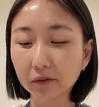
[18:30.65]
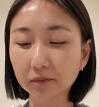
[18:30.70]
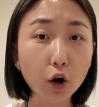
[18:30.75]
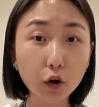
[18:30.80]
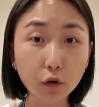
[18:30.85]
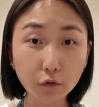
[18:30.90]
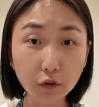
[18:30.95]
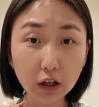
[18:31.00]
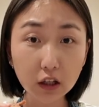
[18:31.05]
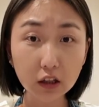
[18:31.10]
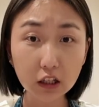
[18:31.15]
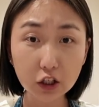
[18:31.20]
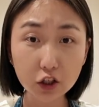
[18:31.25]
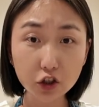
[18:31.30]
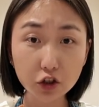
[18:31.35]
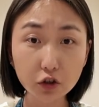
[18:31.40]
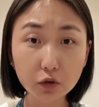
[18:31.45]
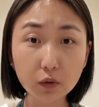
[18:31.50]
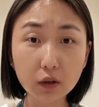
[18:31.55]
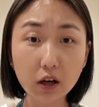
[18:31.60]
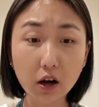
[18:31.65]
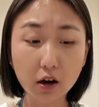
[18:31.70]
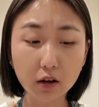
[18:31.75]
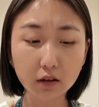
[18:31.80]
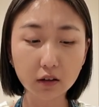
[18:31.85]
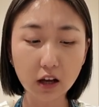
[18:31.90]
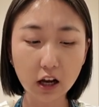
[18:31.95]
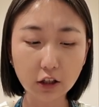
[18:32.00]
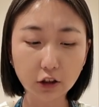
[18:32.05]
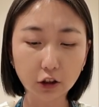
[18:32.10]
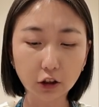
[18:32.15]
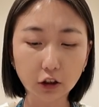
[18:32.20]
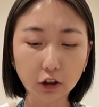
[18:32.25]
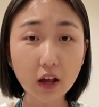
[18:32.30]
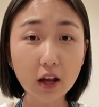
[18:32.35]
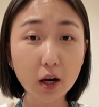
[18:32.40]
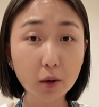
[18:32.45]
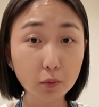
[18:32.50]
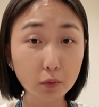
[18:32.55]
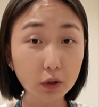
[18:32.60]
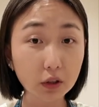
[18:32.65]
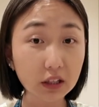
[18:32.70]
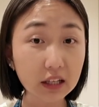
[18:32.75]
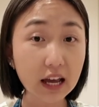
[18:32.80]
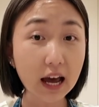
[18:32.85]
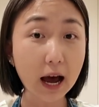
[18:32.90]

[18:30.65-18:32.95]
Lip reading: Perfectly chewy on the edges. And I'm really